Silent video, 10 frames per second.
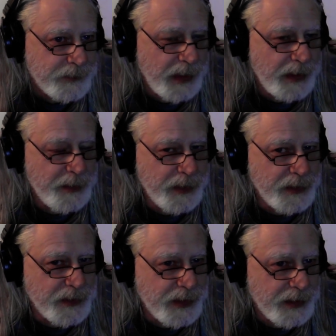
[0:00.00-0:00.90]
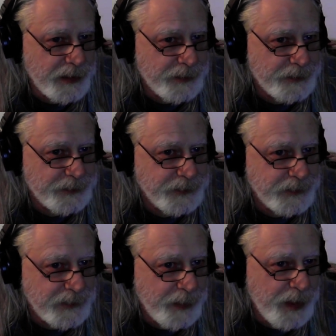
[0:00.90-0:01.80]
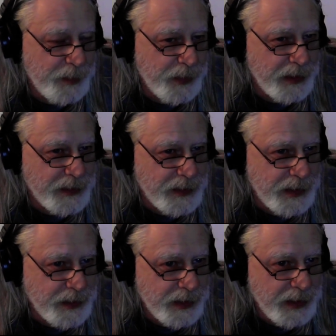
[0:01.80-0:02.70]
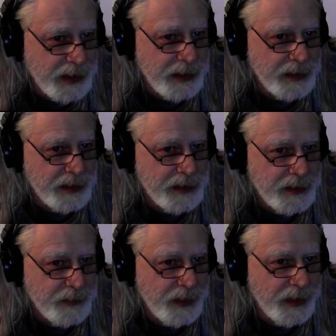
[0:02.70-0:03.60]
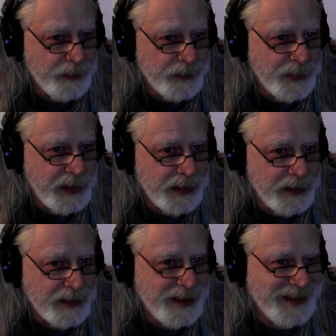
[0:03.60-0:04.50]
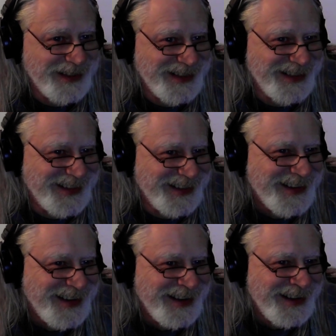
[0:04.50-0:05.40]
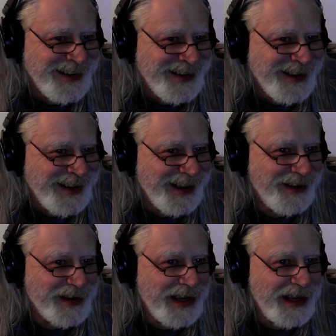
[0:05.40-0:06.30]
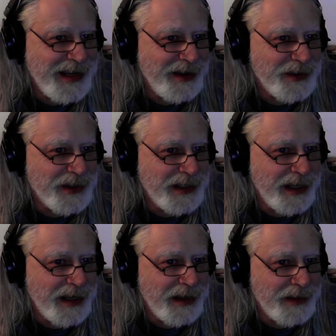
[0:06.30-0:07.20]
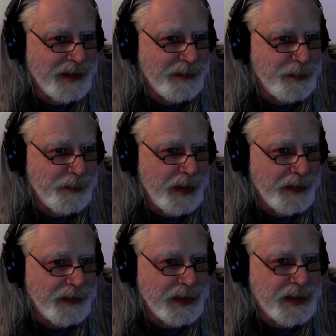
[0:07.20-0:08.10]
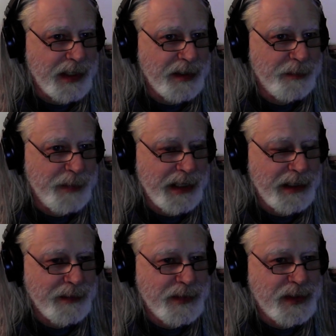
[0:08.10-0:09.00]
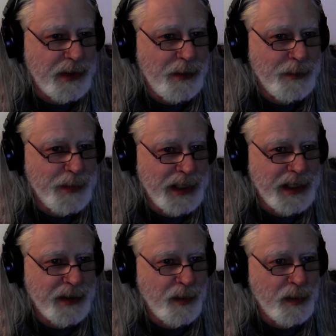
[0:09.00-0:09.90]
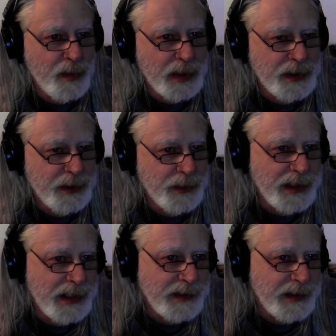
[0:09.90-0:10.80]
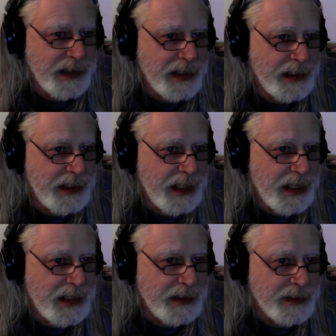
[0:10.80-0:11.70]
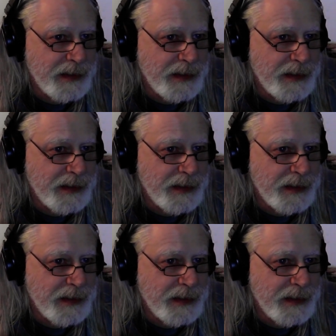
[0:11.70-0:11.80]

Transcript: How do you pronounce that? Give me a pronunciation guide while I'm reading this. Okay, enough. The Second Battle of Somme began in World War II in 1988.